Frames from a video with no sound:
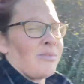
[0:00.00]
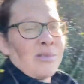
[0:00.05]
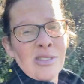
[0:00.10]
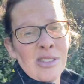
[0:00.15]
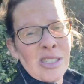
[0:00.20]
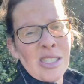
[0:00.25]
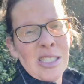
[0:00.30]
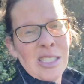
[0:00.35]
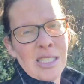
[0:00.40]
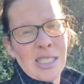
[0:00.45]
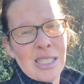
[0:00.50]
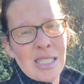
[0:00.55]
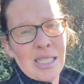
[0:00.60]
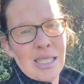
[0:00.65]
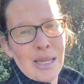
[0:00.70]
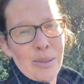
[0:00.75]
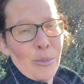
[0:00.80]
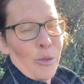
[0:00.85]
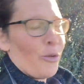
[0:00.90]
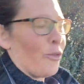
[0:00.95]
she's just
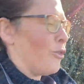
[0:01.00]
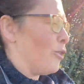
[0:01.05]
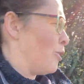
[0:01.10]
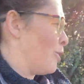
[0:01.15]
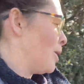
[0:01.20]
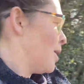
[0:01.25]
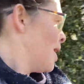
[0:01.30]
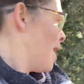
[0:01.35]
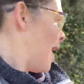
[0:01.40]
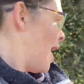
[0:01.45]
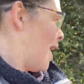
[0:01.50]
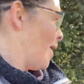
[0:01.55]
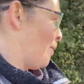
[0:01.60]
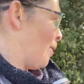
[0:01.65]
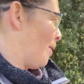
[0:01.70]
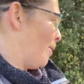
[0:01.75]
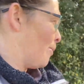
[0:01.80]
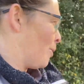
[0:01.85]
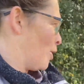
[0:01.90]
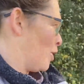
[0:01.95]
eating more food. Anyway,
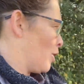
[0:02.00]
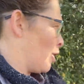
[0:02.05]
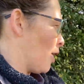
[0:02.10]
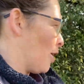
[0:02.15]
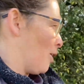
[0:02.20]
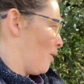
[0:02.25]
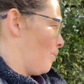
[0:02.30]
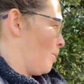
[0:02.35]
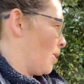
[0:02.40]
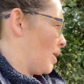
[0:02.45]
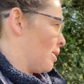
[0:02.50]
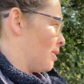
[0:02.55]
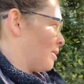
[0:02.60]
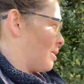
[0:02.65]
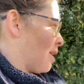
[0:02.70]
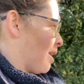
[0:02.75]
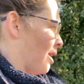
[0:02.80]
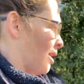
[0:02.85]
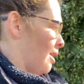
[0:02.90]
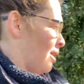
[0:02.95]
I'm going to go because
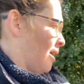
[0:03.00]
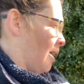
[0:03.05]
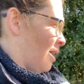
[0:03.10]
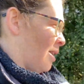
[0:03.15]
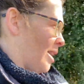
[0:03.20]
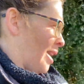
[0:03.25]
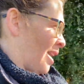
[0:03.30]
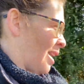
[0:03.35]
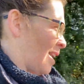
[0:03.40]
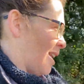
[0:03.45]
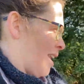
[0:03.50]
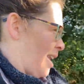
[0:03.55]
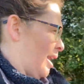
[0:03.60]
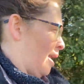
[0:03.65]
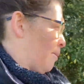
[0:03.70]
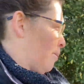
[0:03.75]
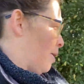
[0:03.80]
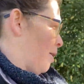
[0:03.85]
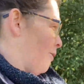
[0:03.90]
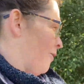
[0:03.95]
they can hear
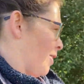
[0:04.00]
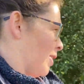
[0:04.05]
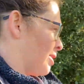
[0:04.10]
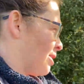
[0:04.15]
me if I